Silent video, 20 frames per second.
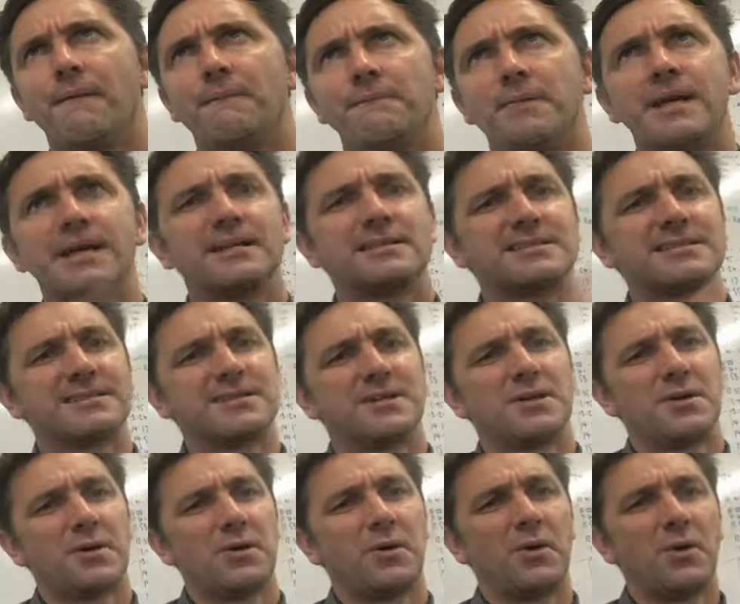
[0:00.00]
metres,
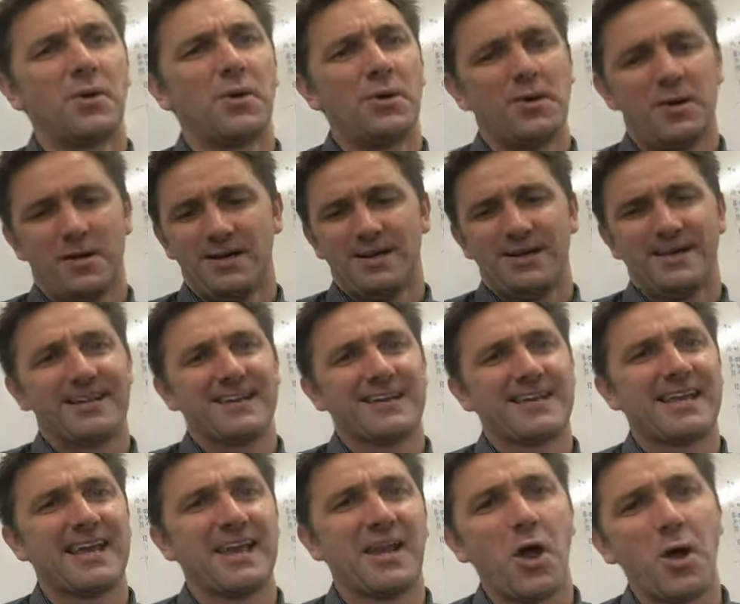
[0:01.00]
or
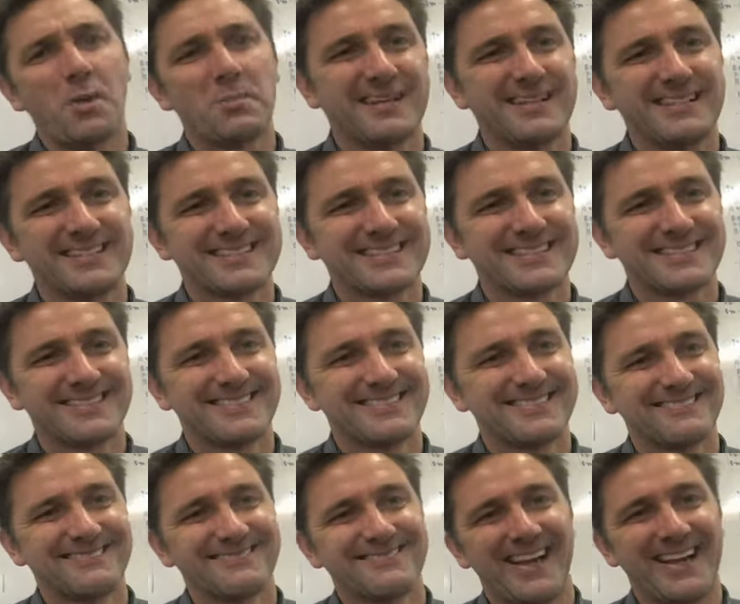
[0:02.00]
kilometres.
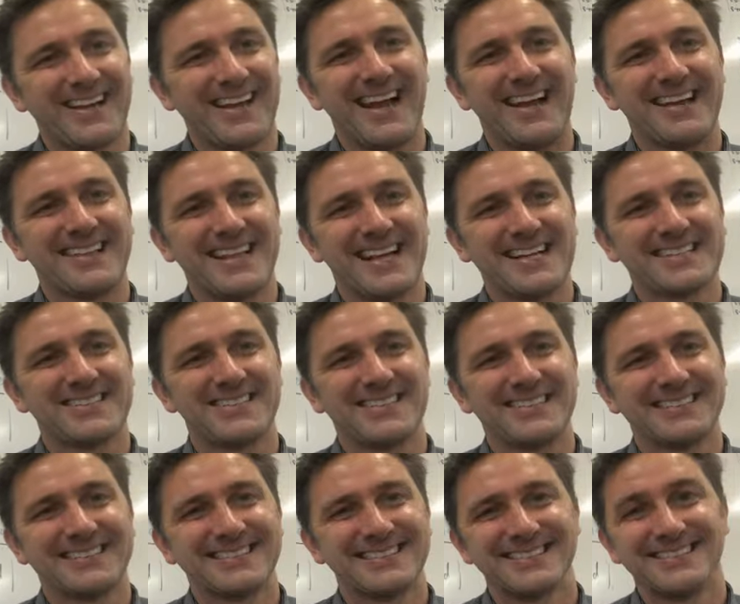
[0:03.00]
Okay, thanks
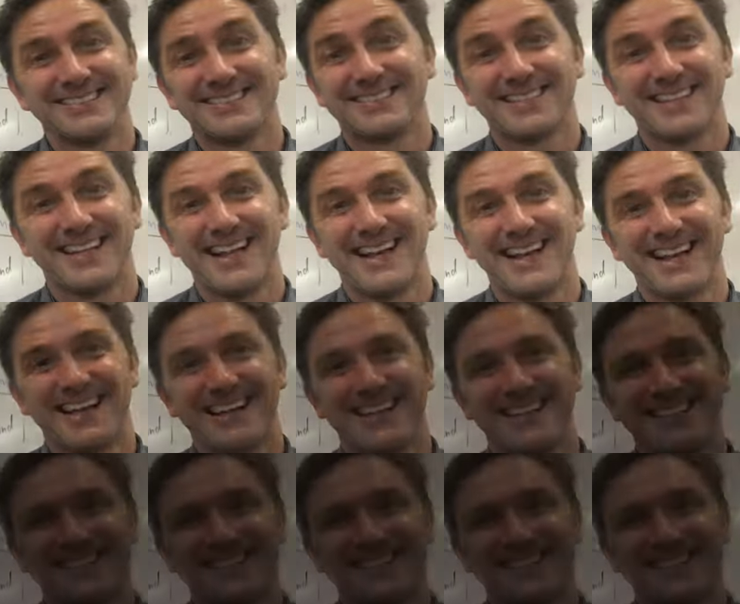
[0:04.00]
guys. See you later.